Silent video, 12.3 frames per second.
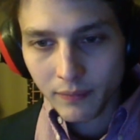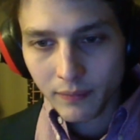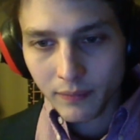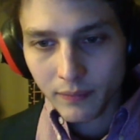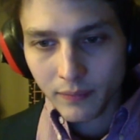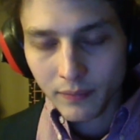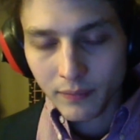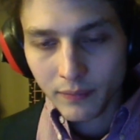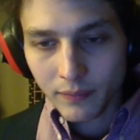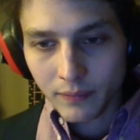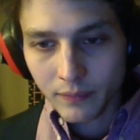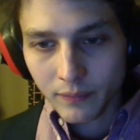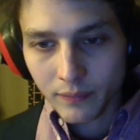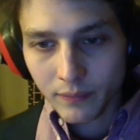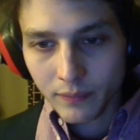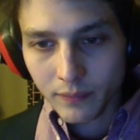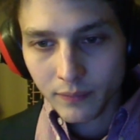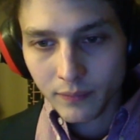
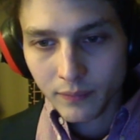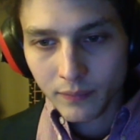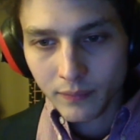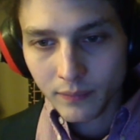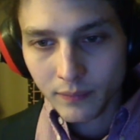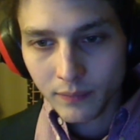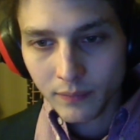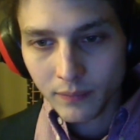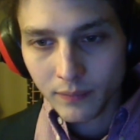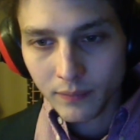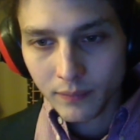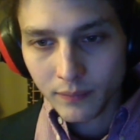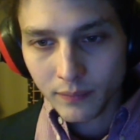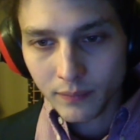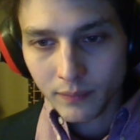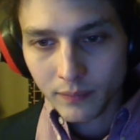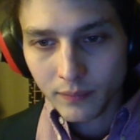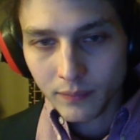
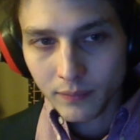[no speech]